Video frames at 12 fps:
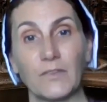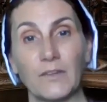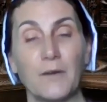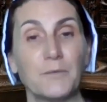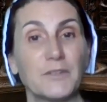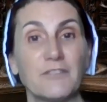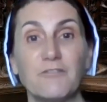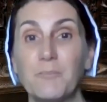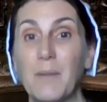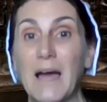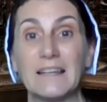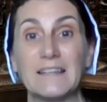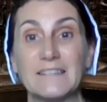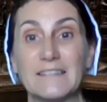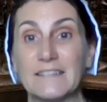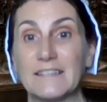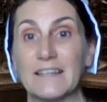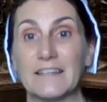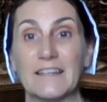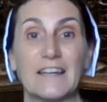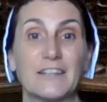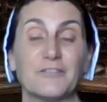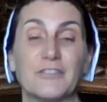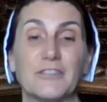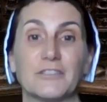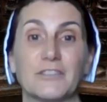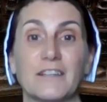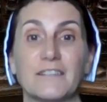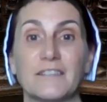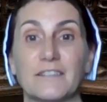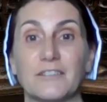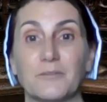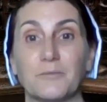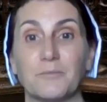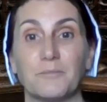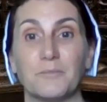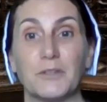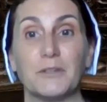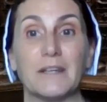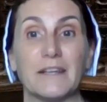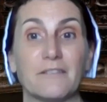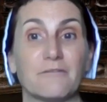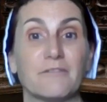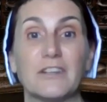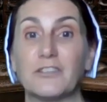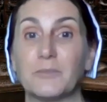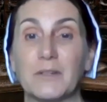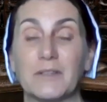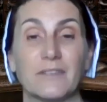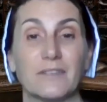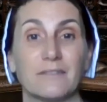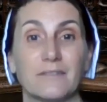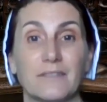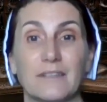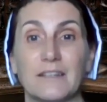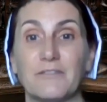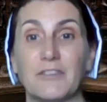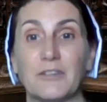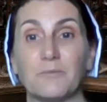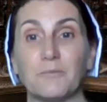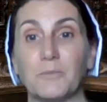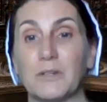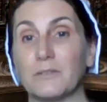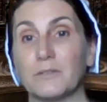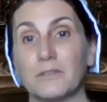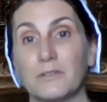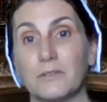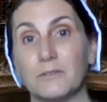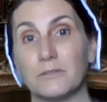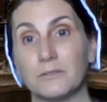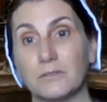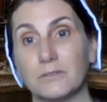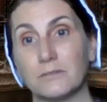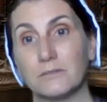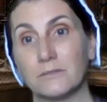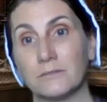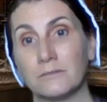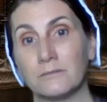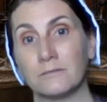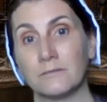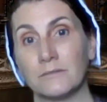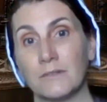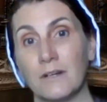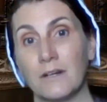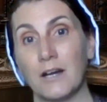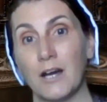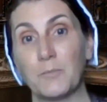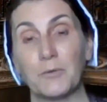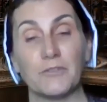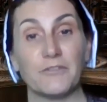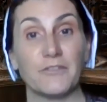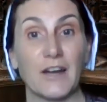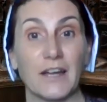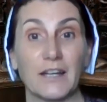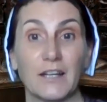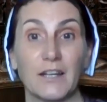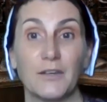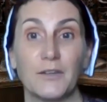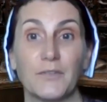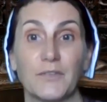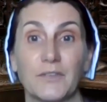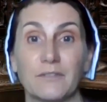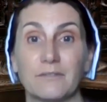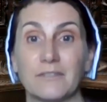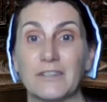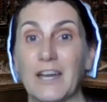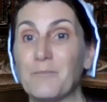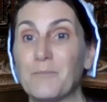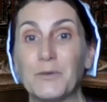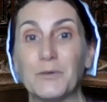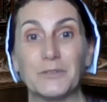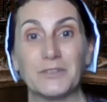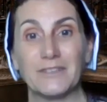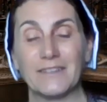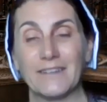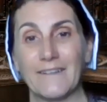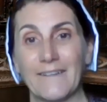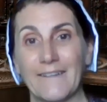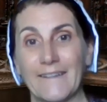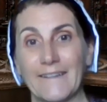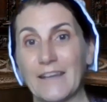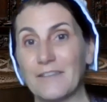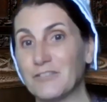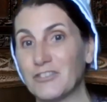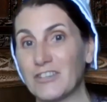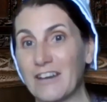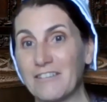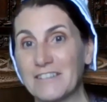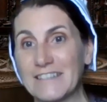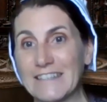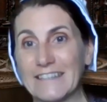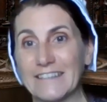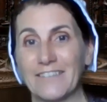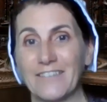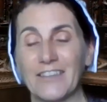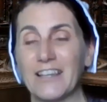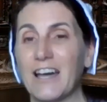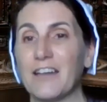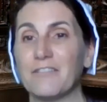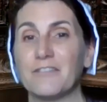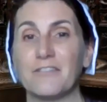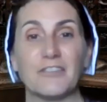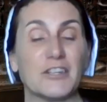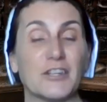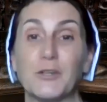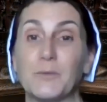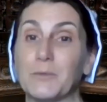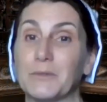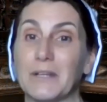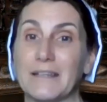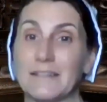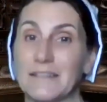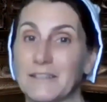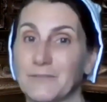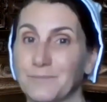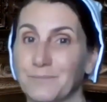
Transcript: I was given palaces like Hatfield, Hunsdon, Bewley and Richmond to live in when not at court. I bought fine clothes, gambled, gave to charity, the life of a noble lady.